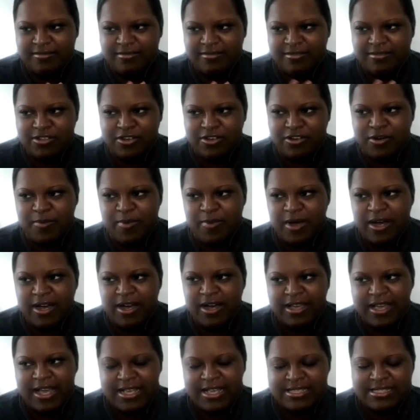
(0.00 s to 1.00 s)
start a
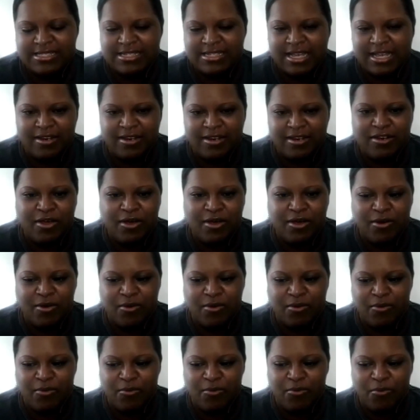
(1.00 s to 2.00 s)
podcast and not
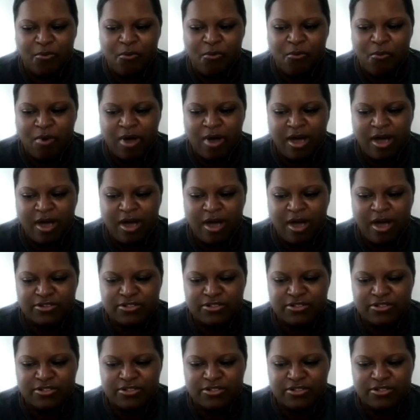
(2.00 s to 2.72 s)
know why